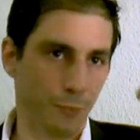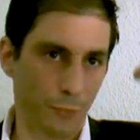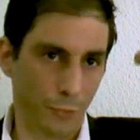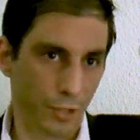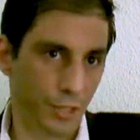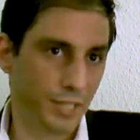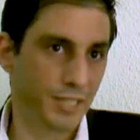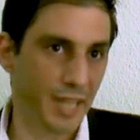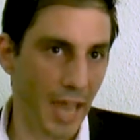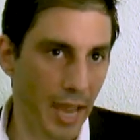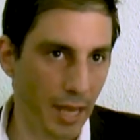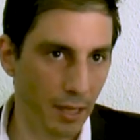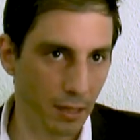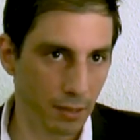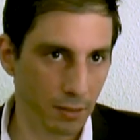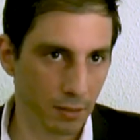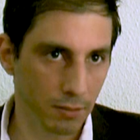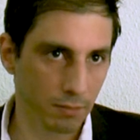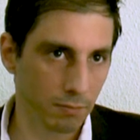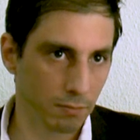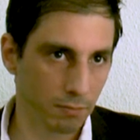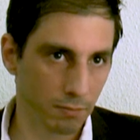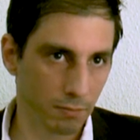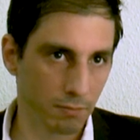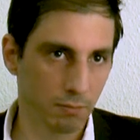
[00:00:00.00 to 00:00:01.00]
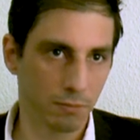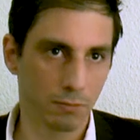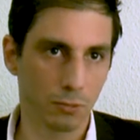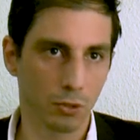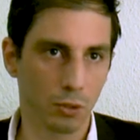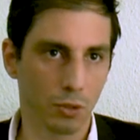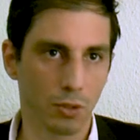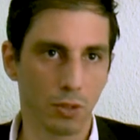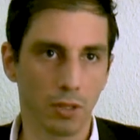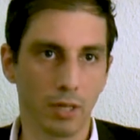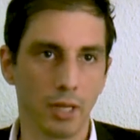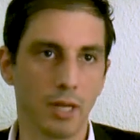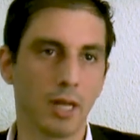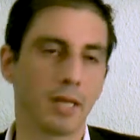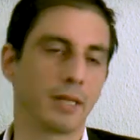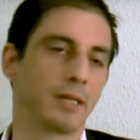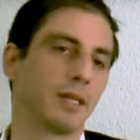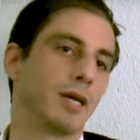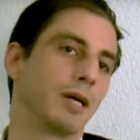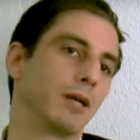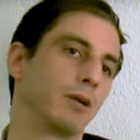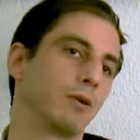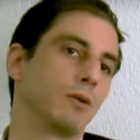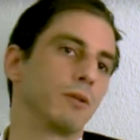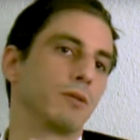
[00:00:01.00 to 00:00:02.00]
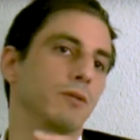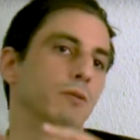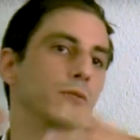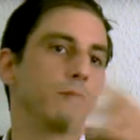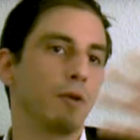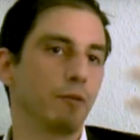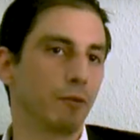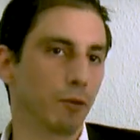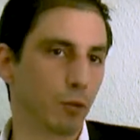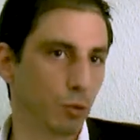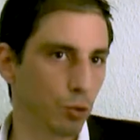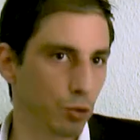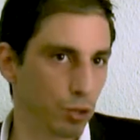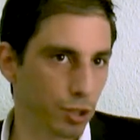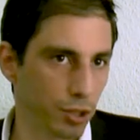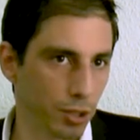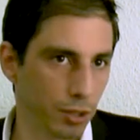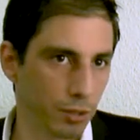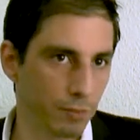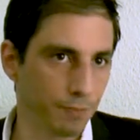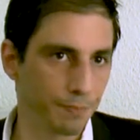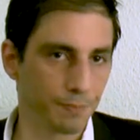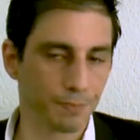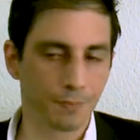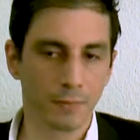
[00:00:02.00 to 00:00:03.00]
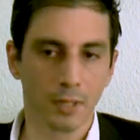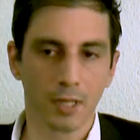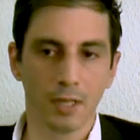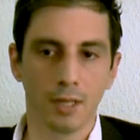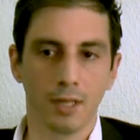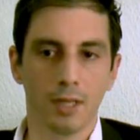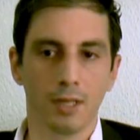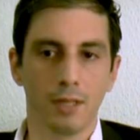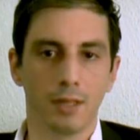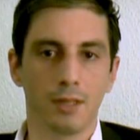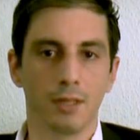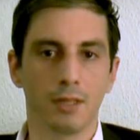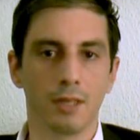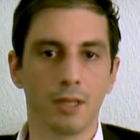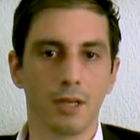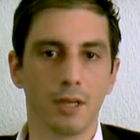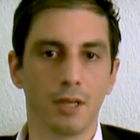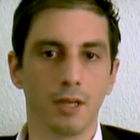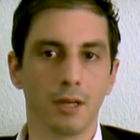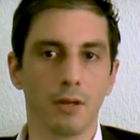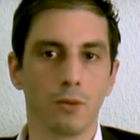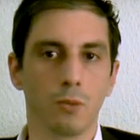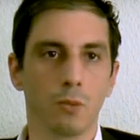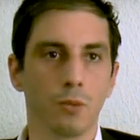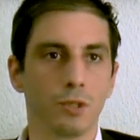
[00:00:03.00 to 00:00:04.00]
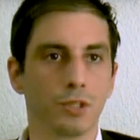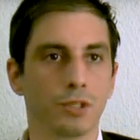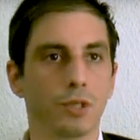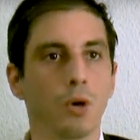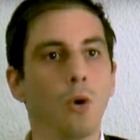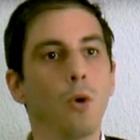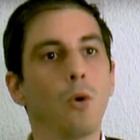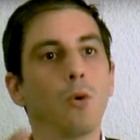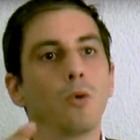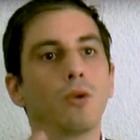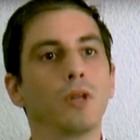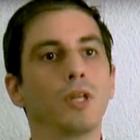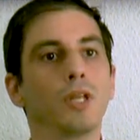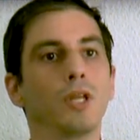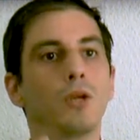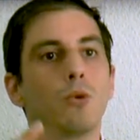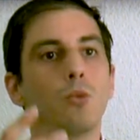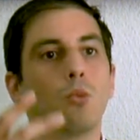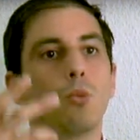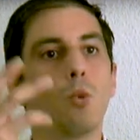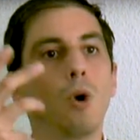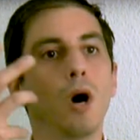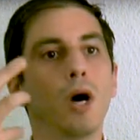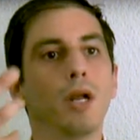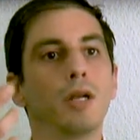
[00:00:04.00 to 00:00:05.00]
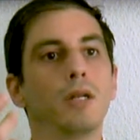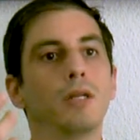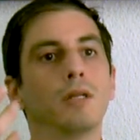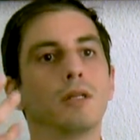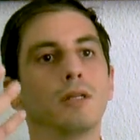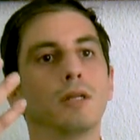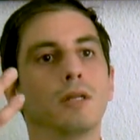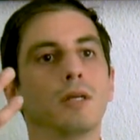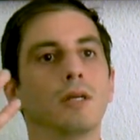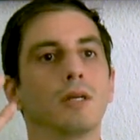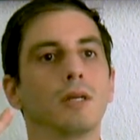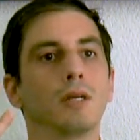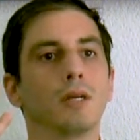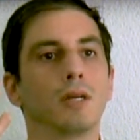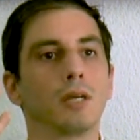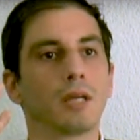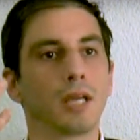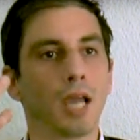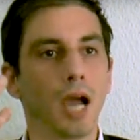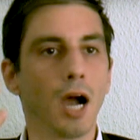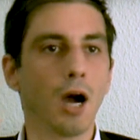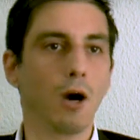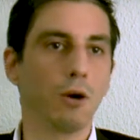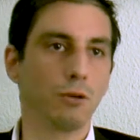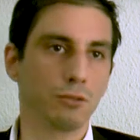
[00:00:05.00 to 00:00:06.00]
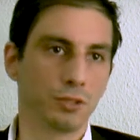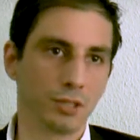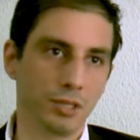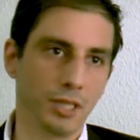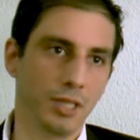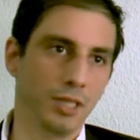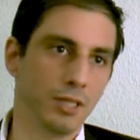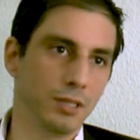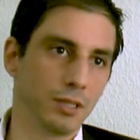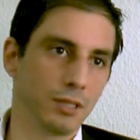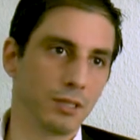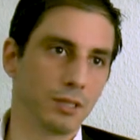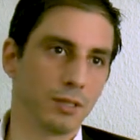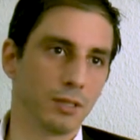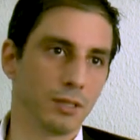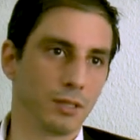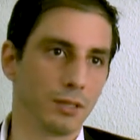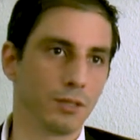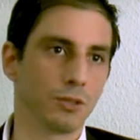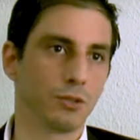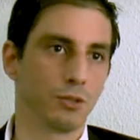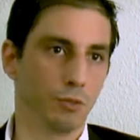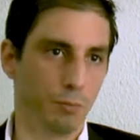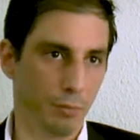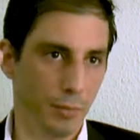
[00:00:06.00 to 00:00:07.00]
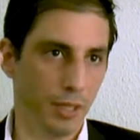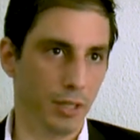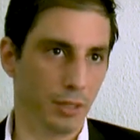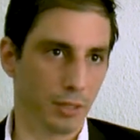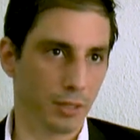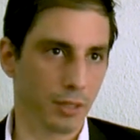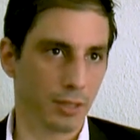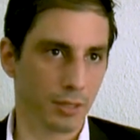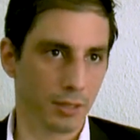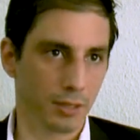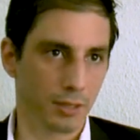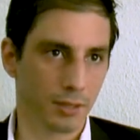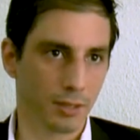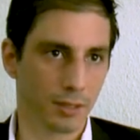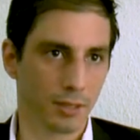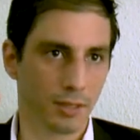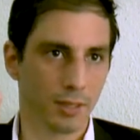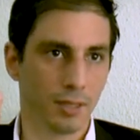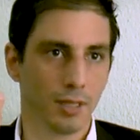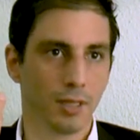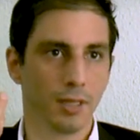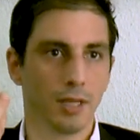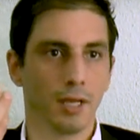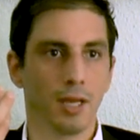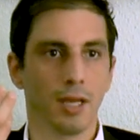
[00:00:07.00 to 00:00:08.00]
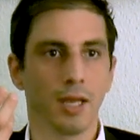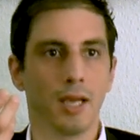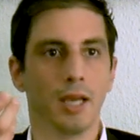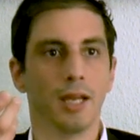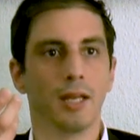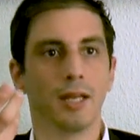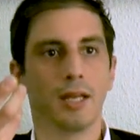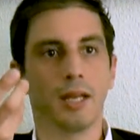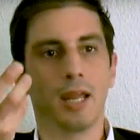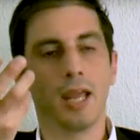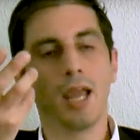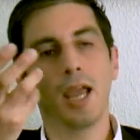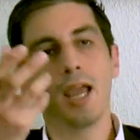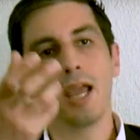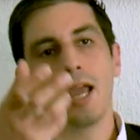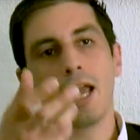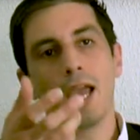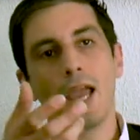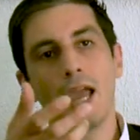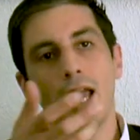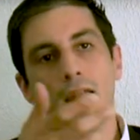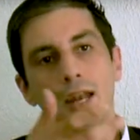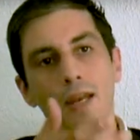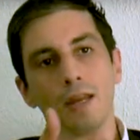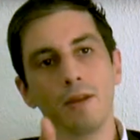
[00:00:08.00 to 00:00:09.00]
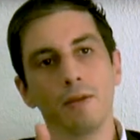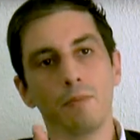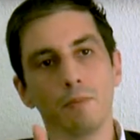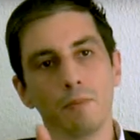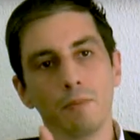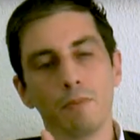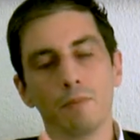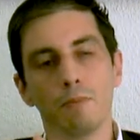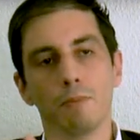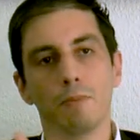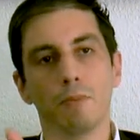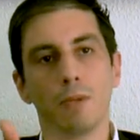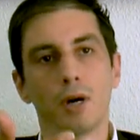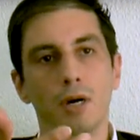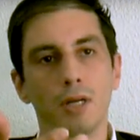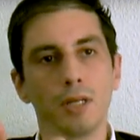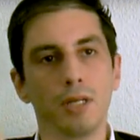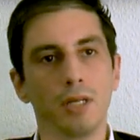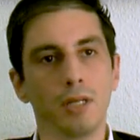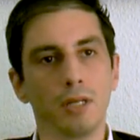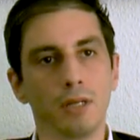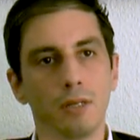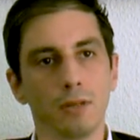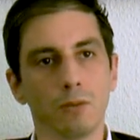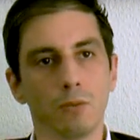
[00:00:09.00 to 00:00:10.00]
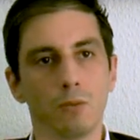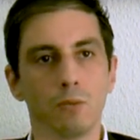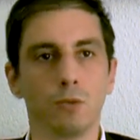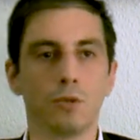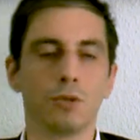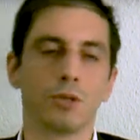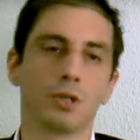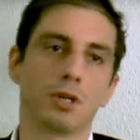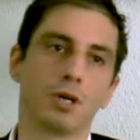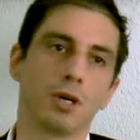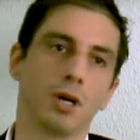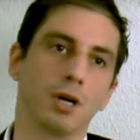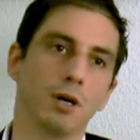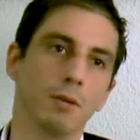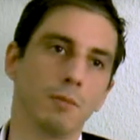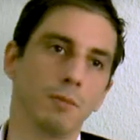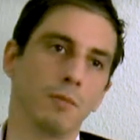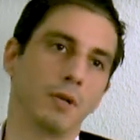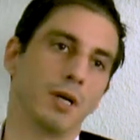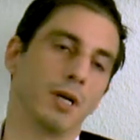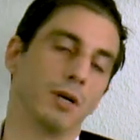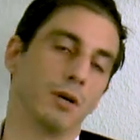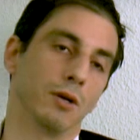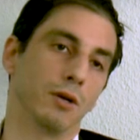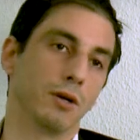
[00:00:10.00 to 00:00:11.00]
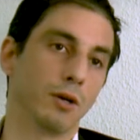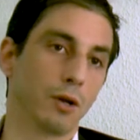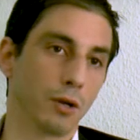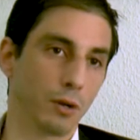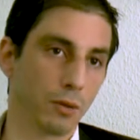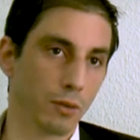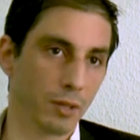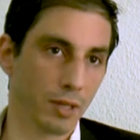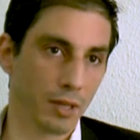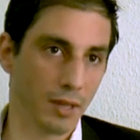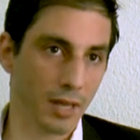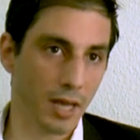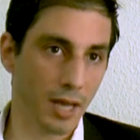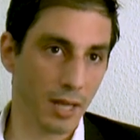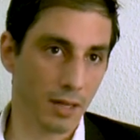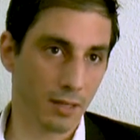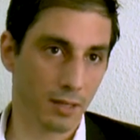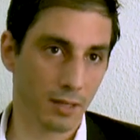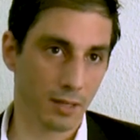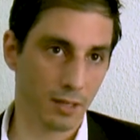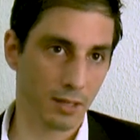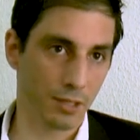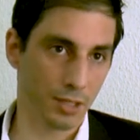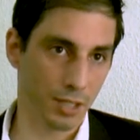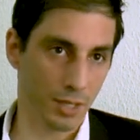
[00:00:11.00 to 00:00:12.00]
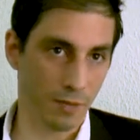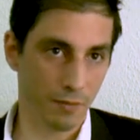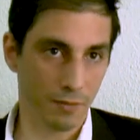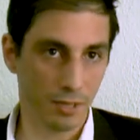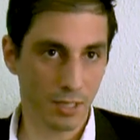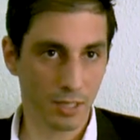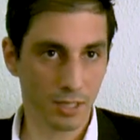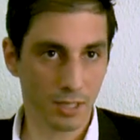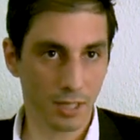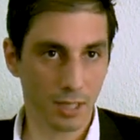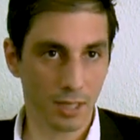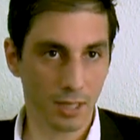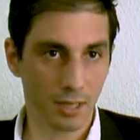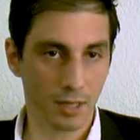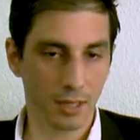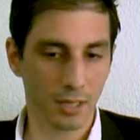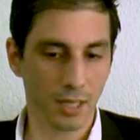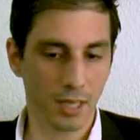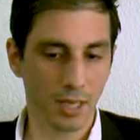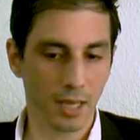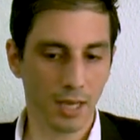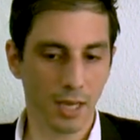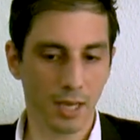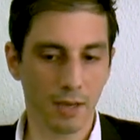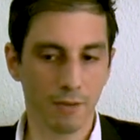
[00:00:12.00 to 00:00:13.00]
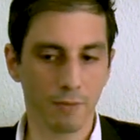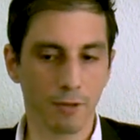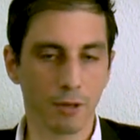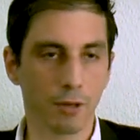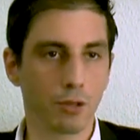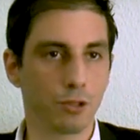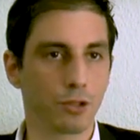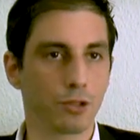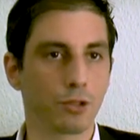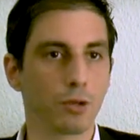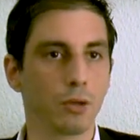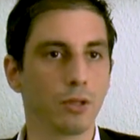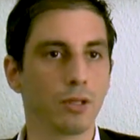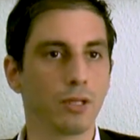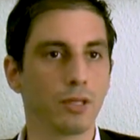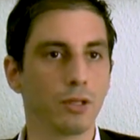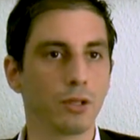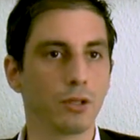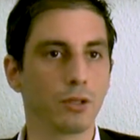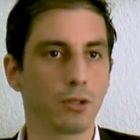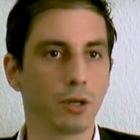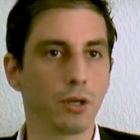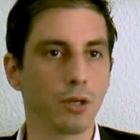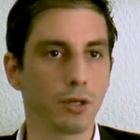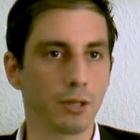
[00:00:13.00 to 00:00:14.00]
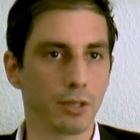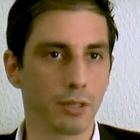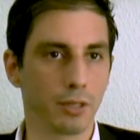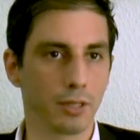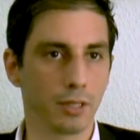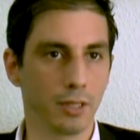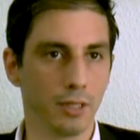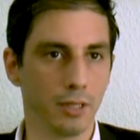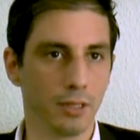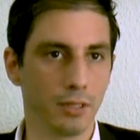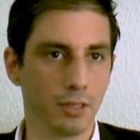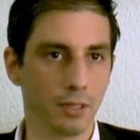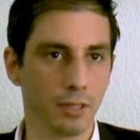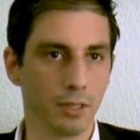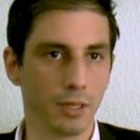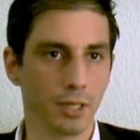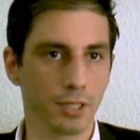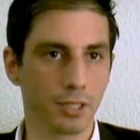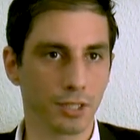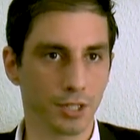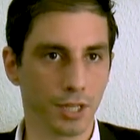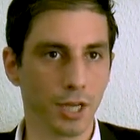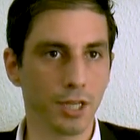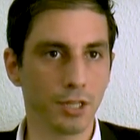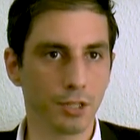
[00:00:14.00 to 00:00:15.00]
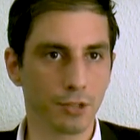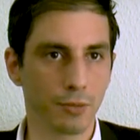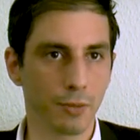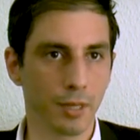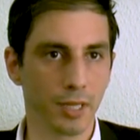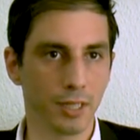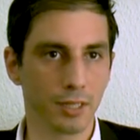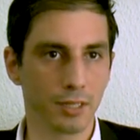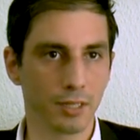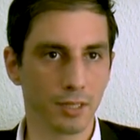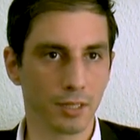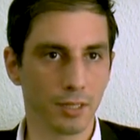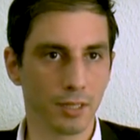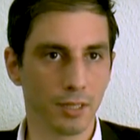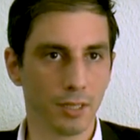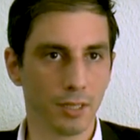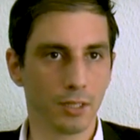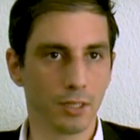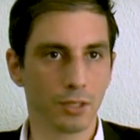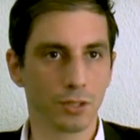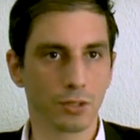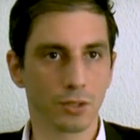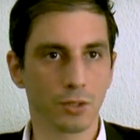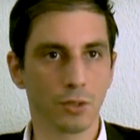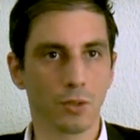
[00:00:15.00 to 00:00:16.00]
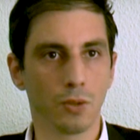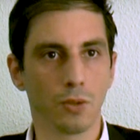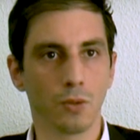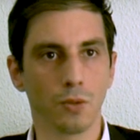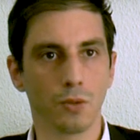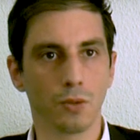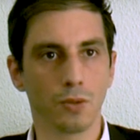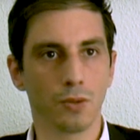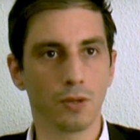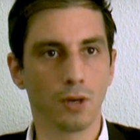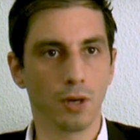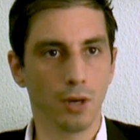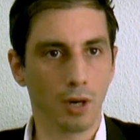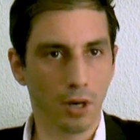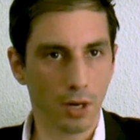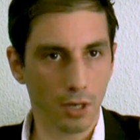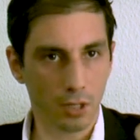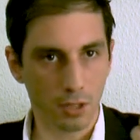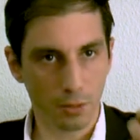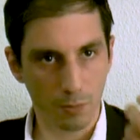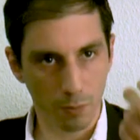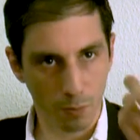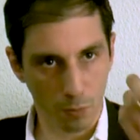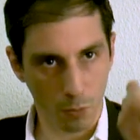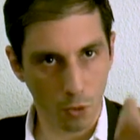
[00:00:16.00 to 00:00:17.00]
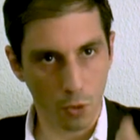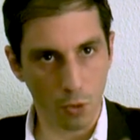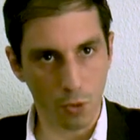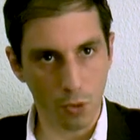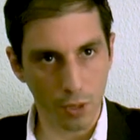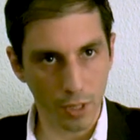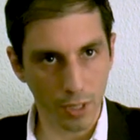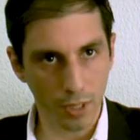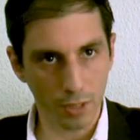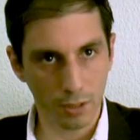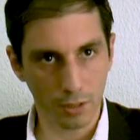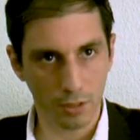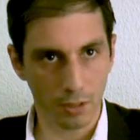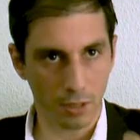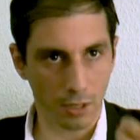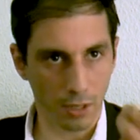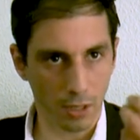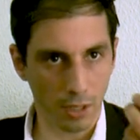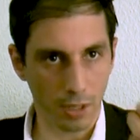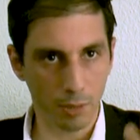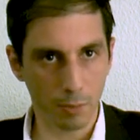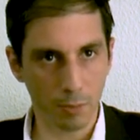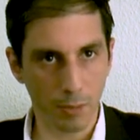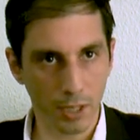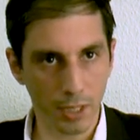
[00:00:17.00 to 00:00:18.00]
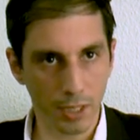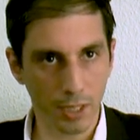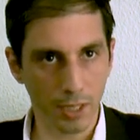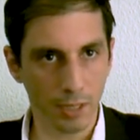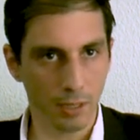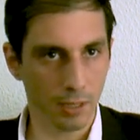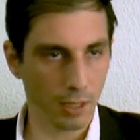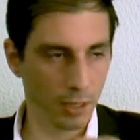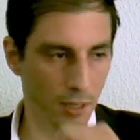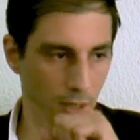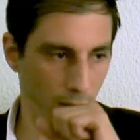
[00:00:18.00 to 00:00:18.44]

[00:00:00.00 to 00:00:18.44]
the state, to call it like that, or the revolution, there was only one cow teat to milk. And any money would come, and not only that, the Chavista, they have a control in the dollar, in the exchange rate. So the hard coin, the hard money,